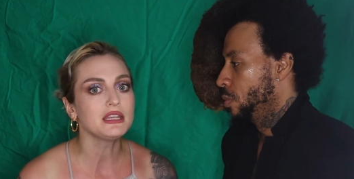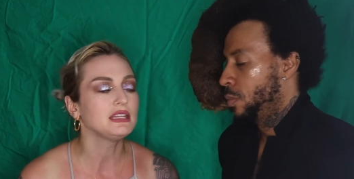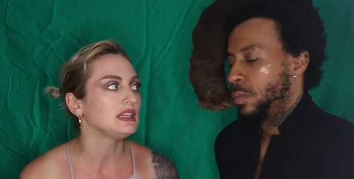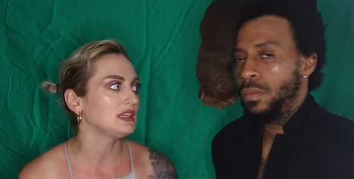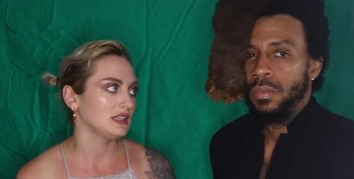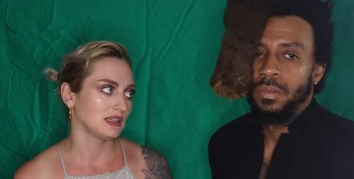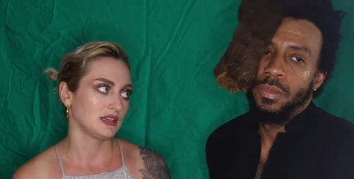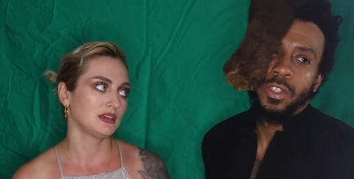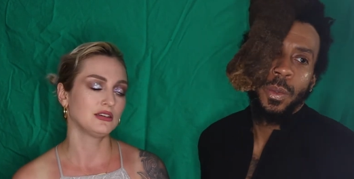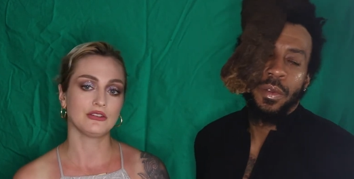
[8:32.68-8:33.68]
Speaker 1: many,
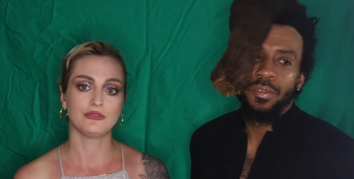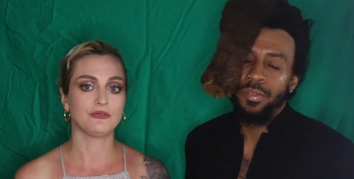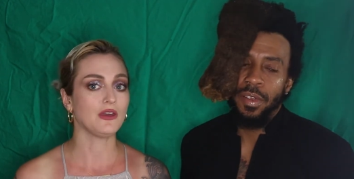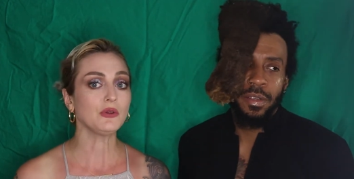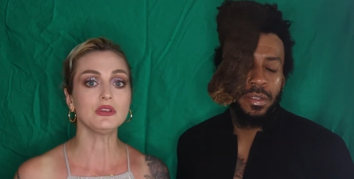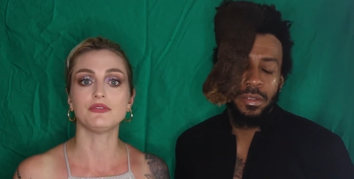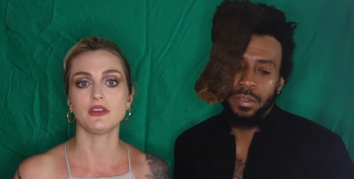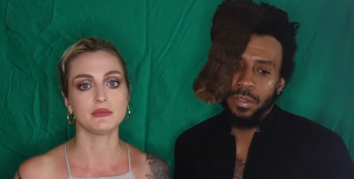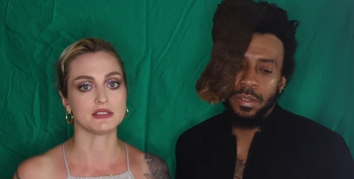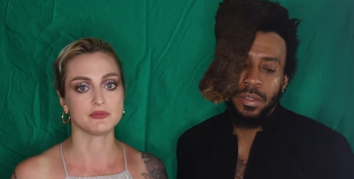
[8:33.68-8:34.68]
so many very
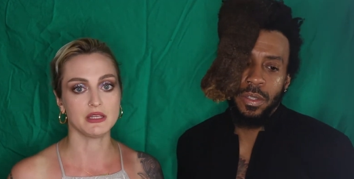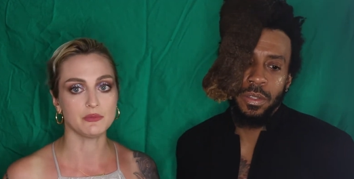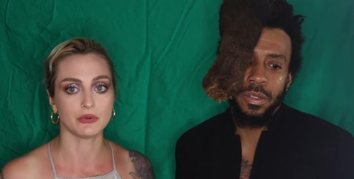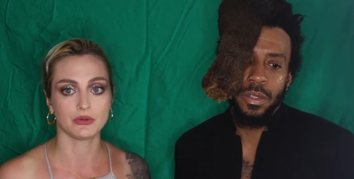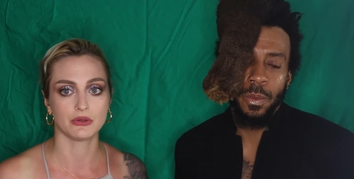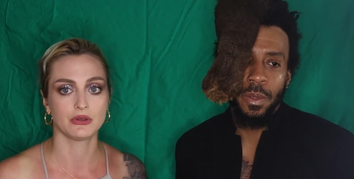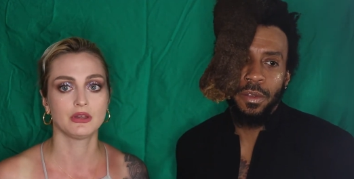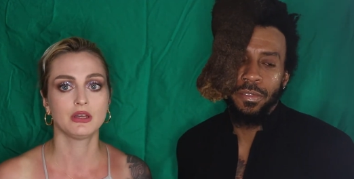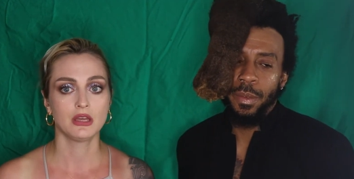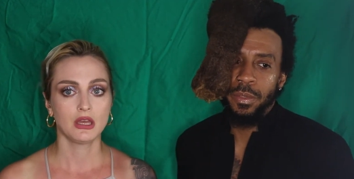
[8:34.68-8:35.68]
famous people. So, so
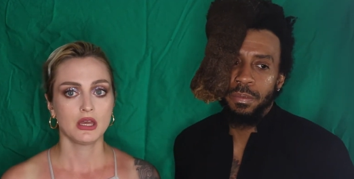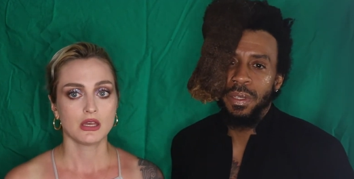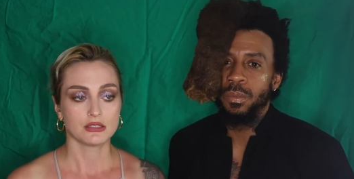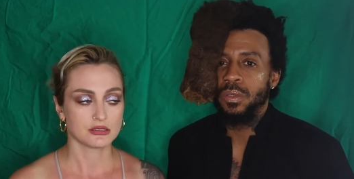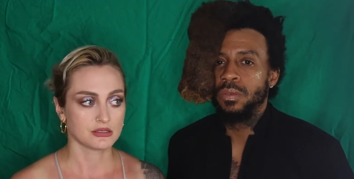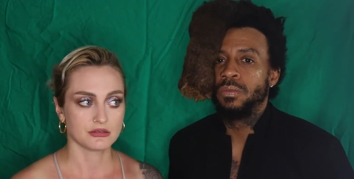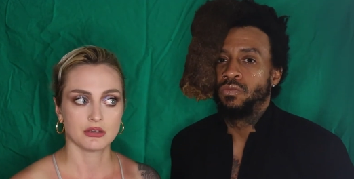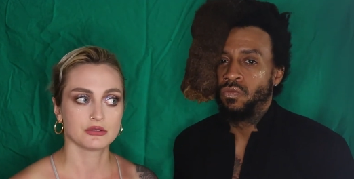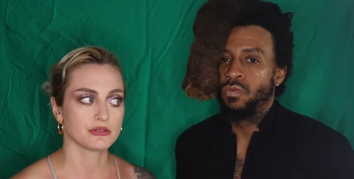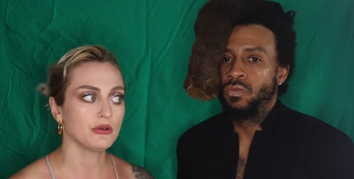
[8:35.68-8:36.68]
many
Speaker 2: famous people.
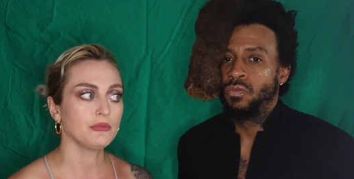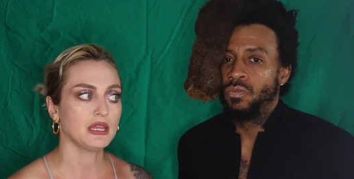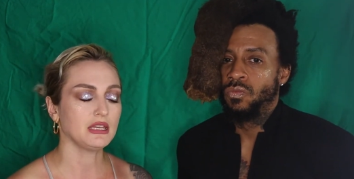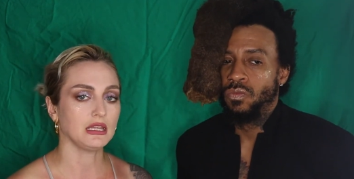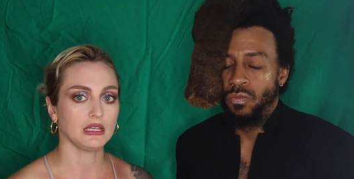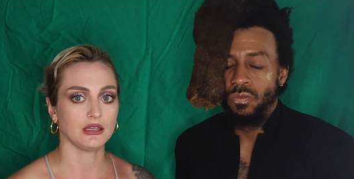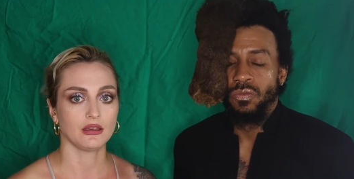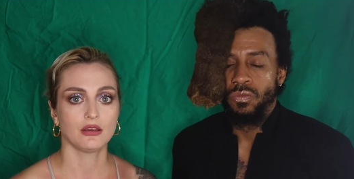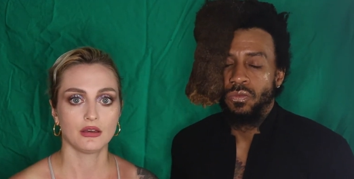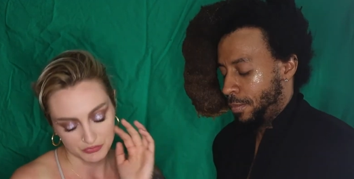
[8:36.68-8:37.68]
Speaker 1: So many
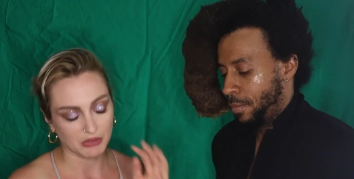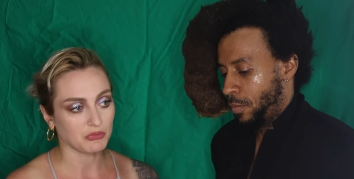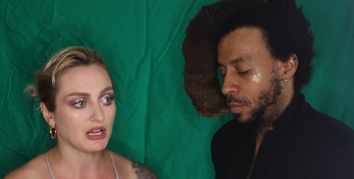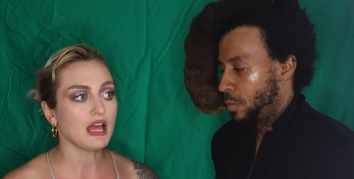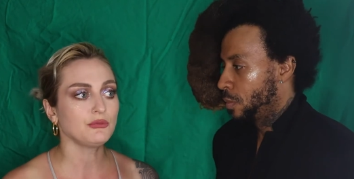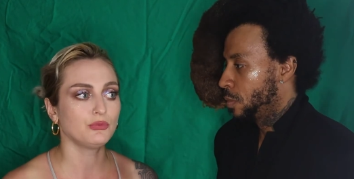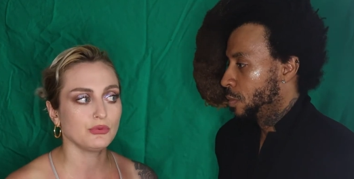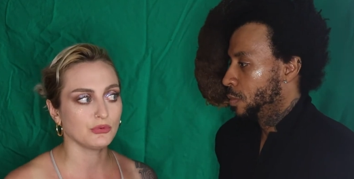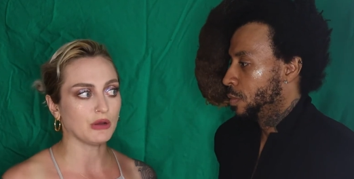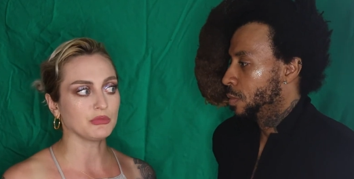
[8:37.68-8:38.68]
I'm
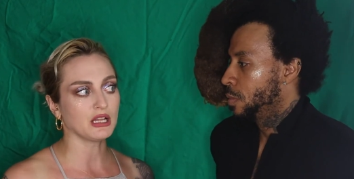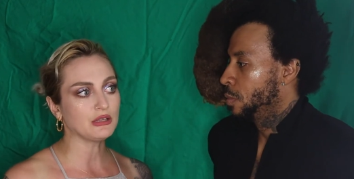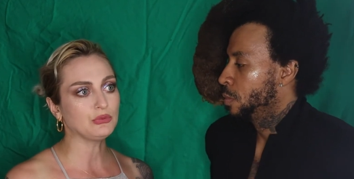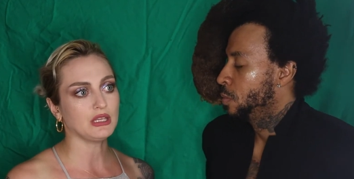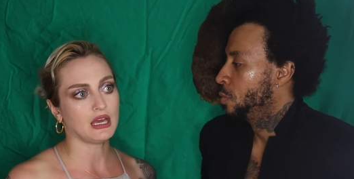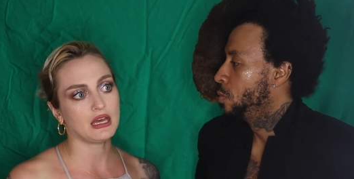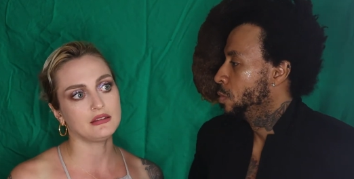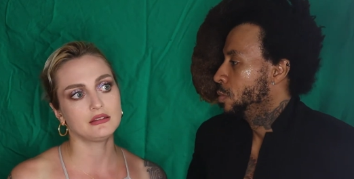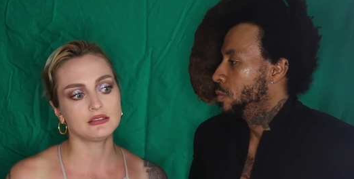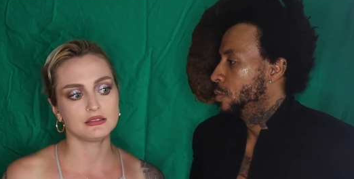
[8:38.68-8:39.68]
glad I'm glad we
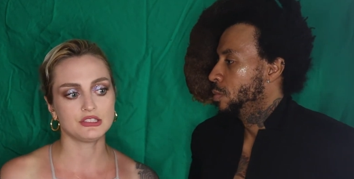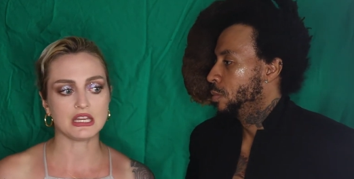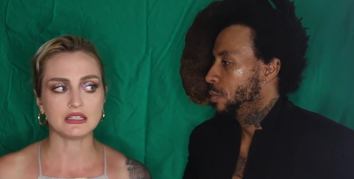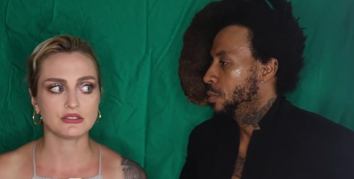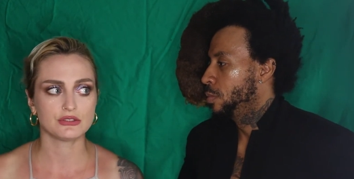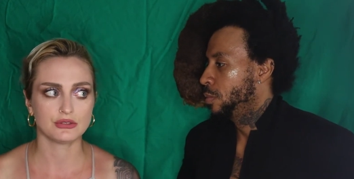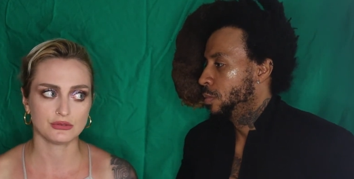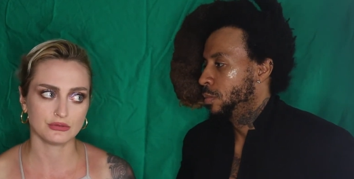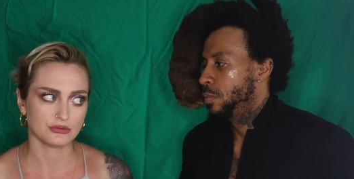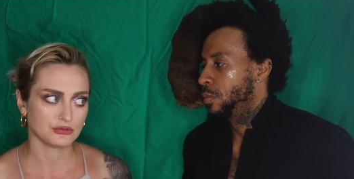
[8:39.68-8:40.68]
had the chance
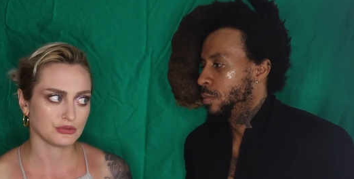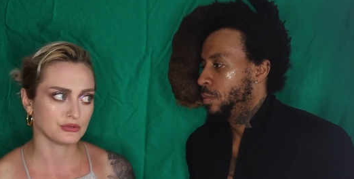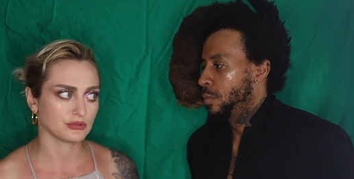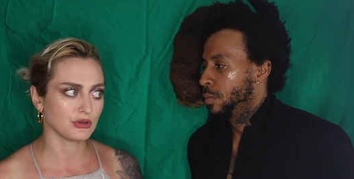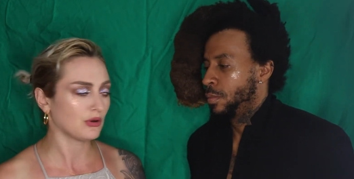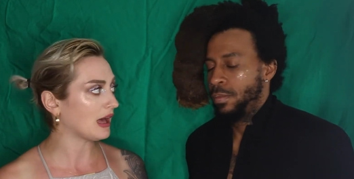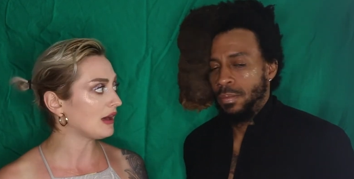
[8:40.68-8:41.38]
to to go